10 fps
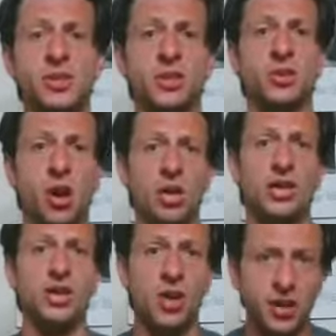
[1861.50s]
that you're
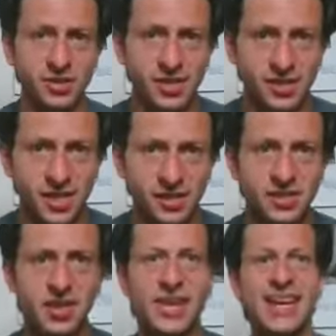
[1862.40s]
calling a narcissist,
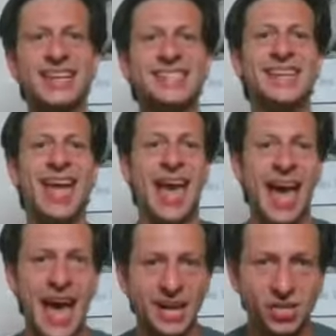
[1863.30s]
is
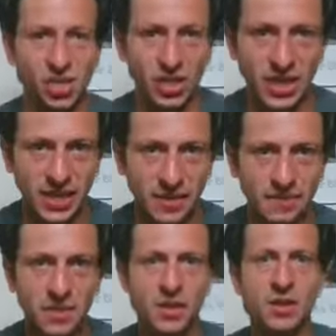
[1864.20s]
actually
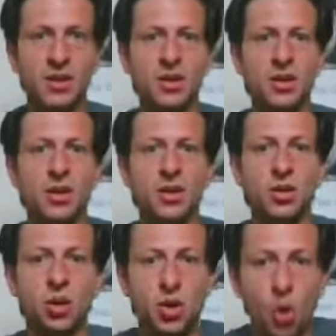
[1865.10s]

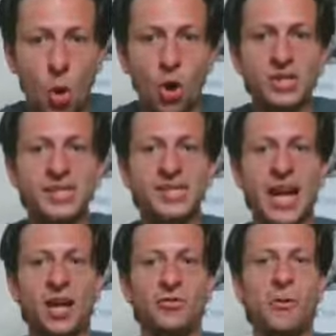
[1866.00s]

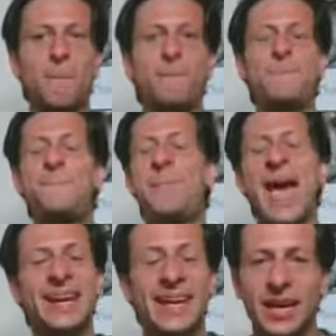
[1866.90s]
yourself
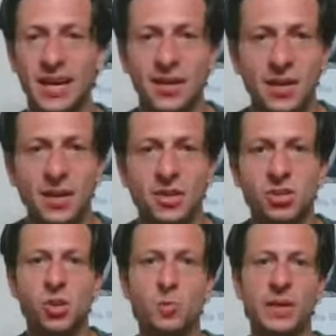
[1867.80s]
begging
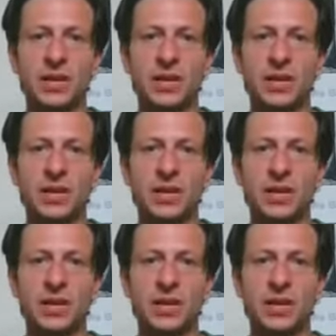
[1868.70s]
to be